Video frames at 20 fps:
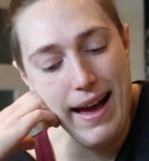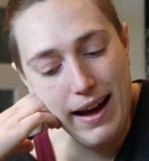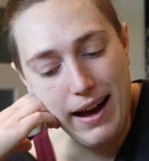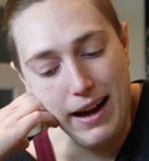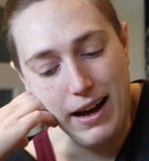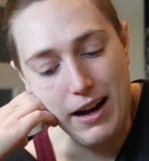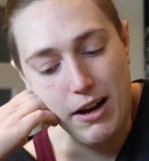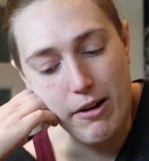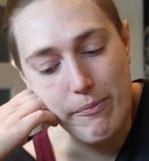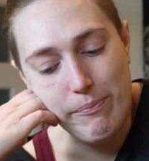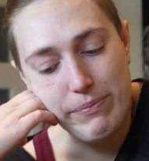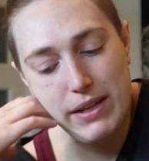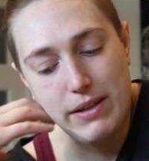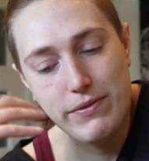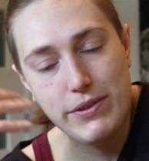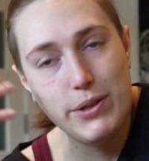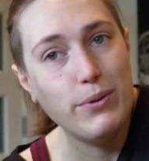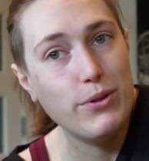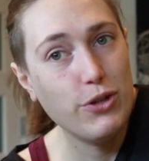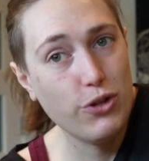
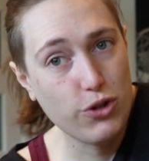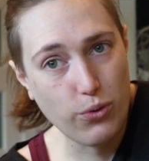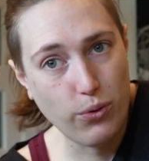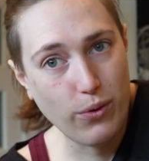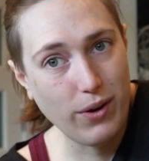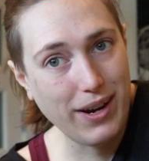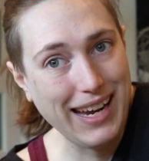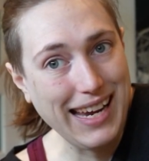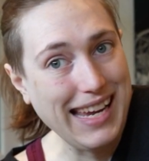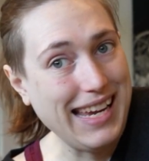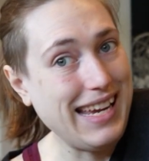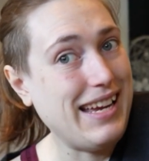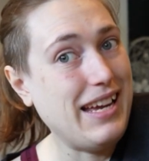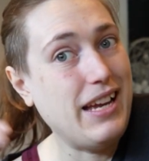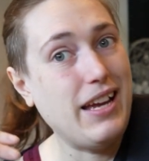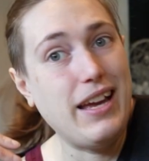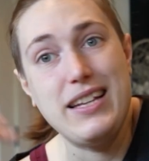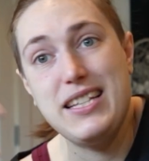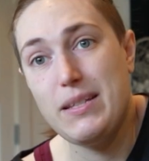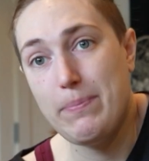If you enjoy
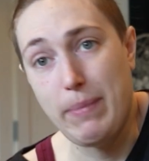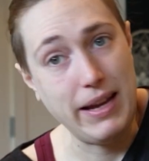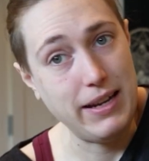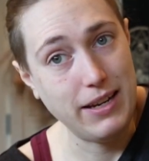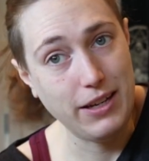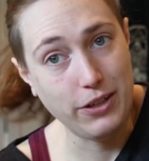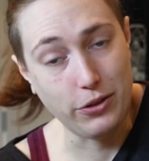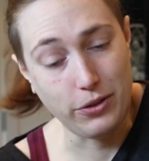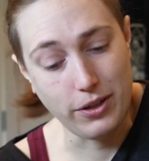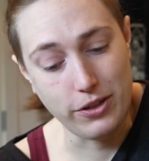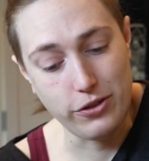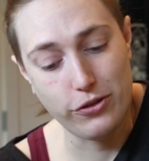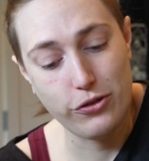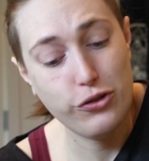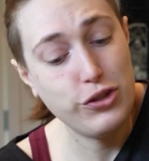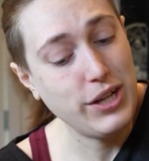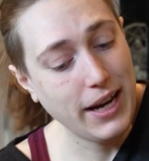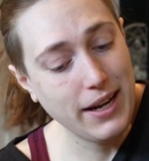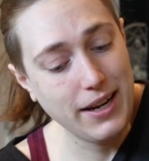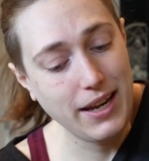expanding your
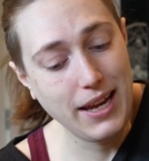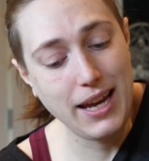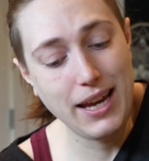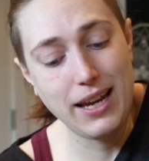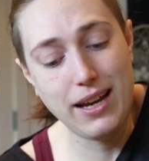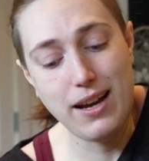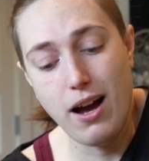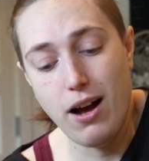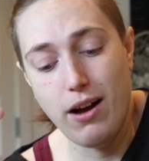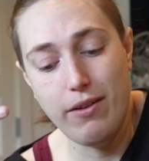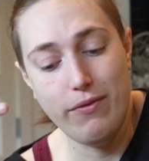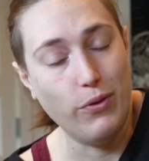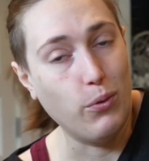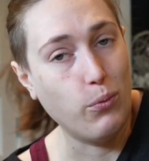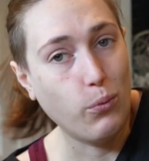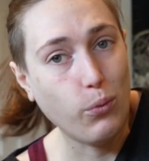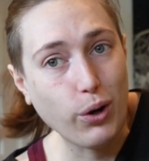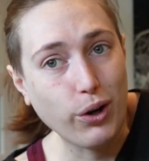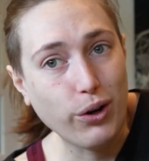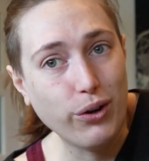understanding of the
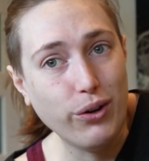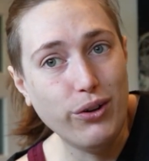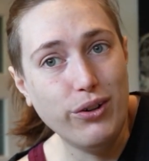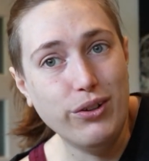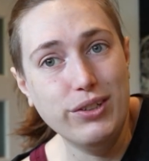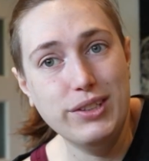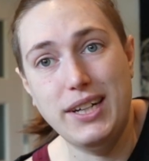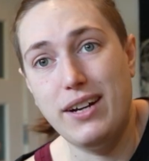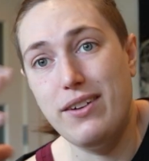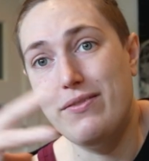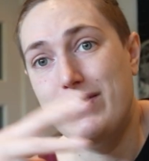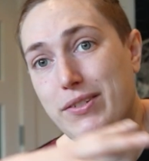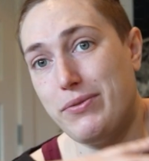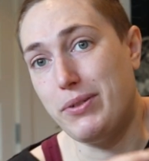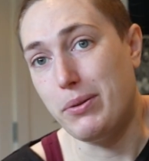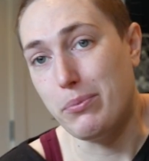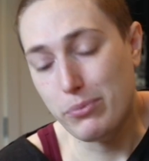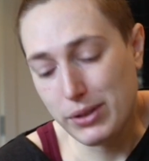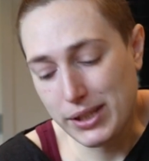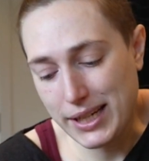world, of
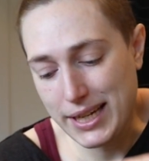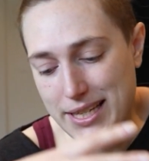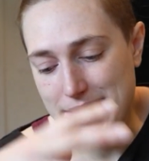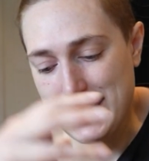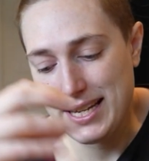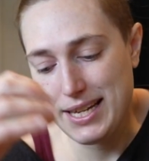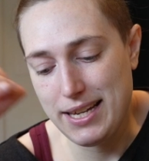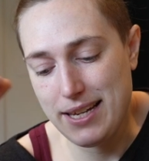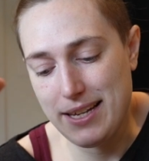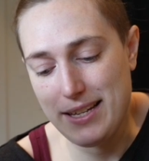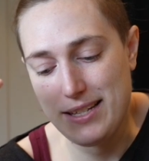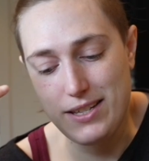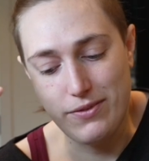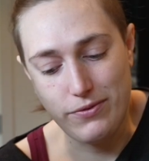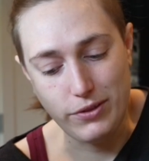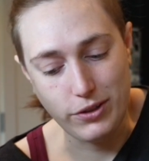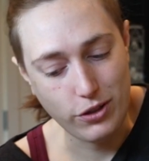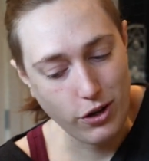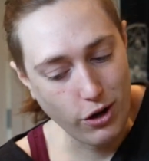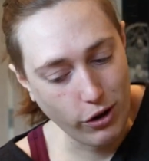different places,
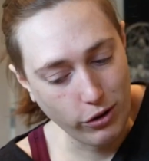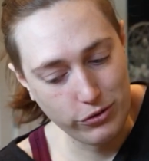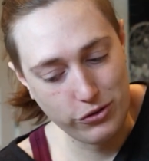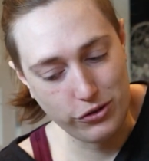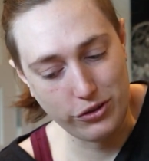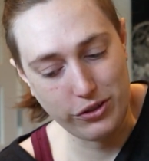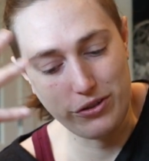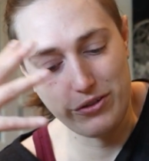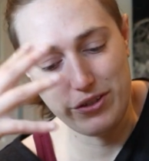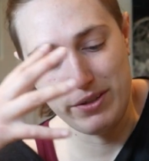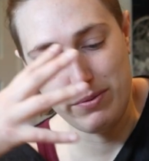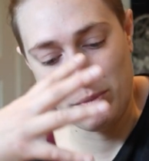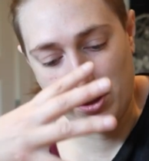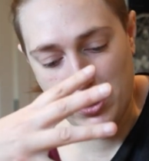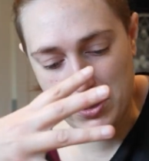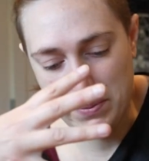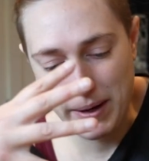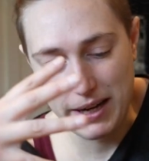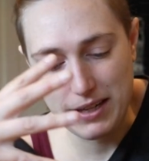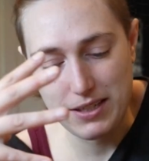different cultures and
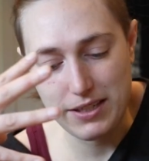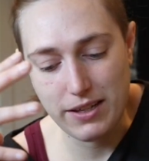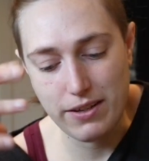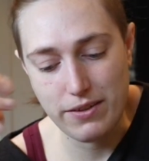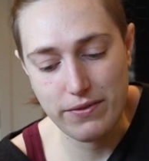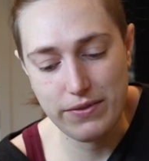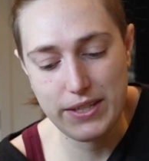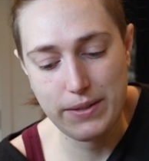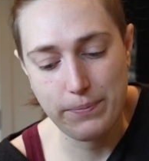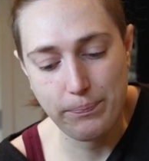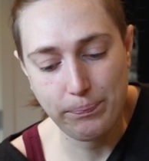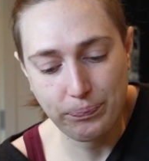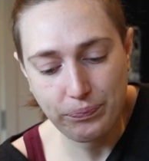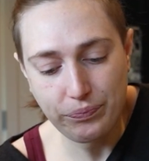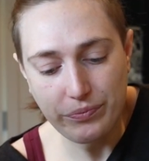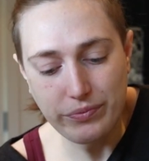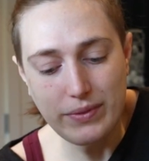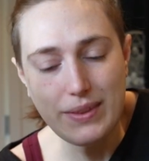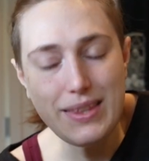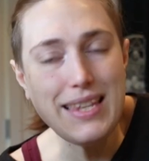perspectives,
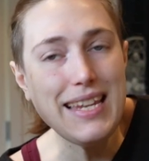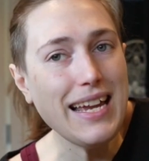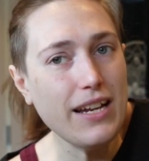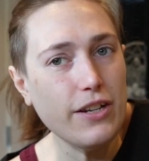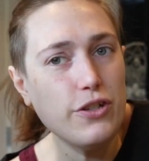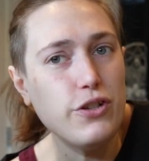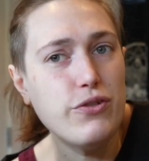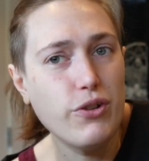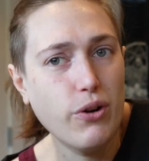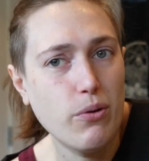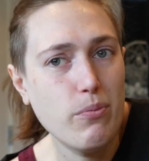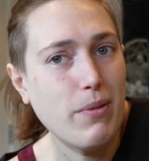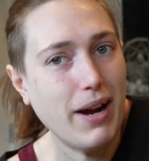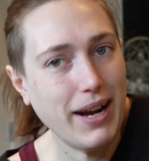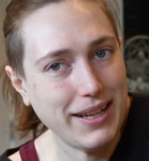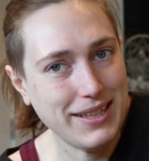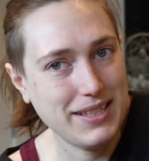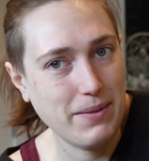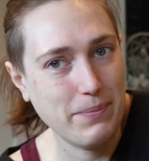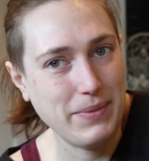and you don't
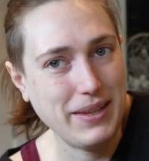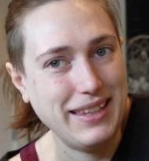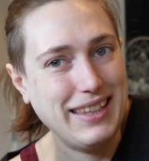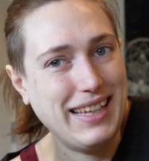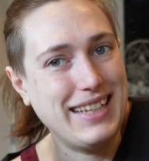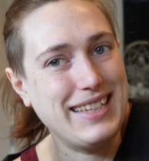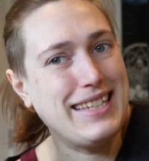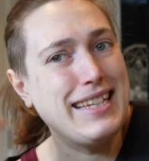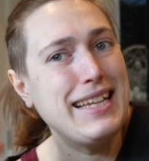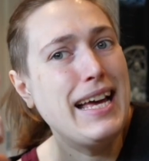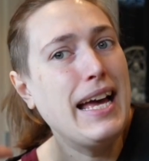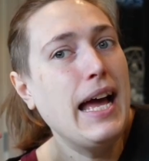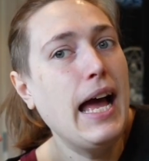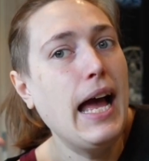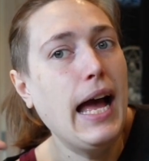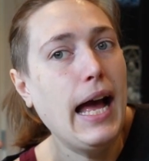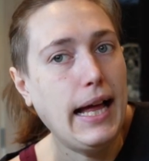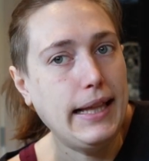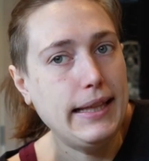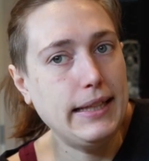mind something that's
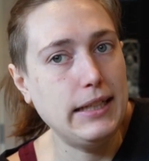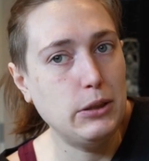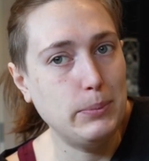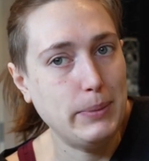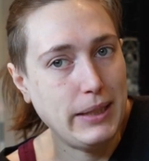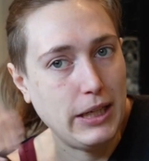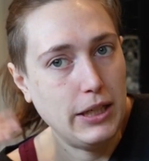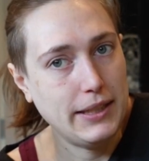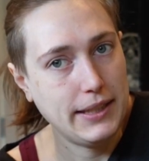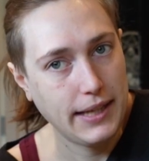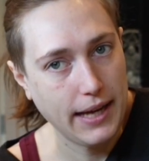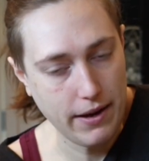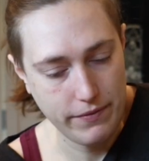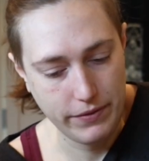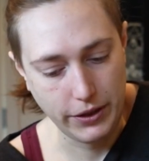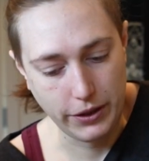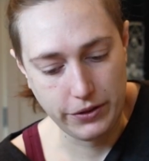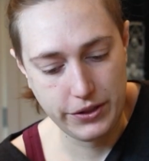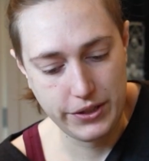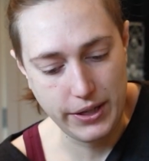a little bit on the
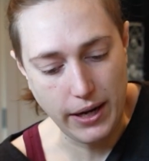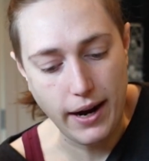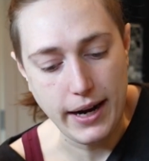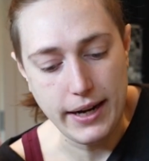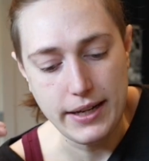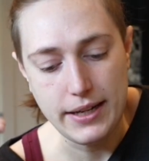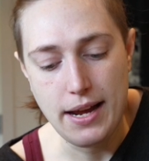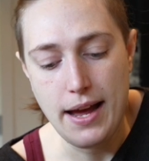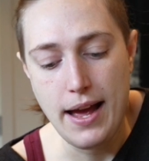heavier side.